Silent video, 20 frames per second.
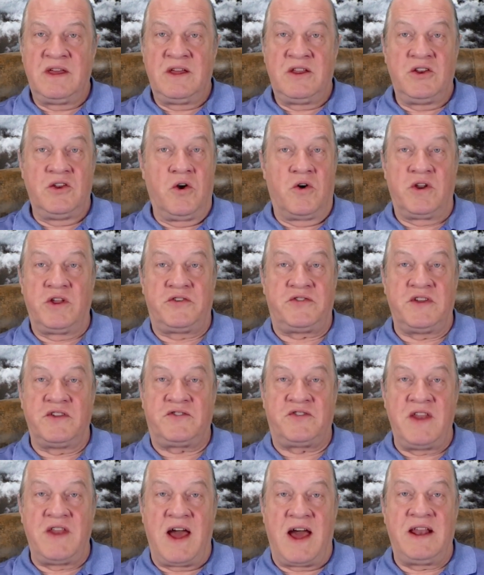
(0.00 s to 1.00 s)
Notice
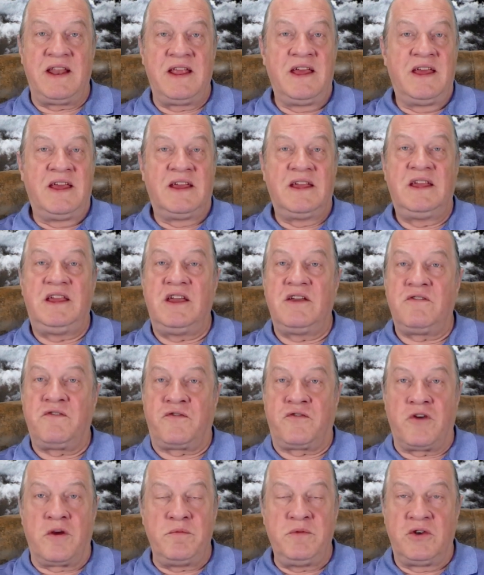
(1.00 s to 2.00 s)
it's not give
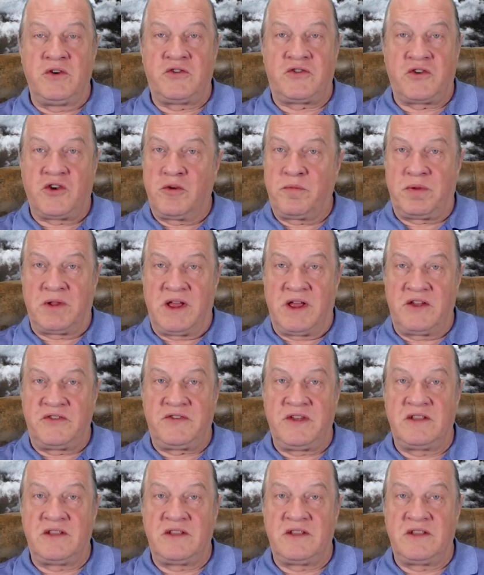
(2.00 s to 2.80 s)
from your surplus.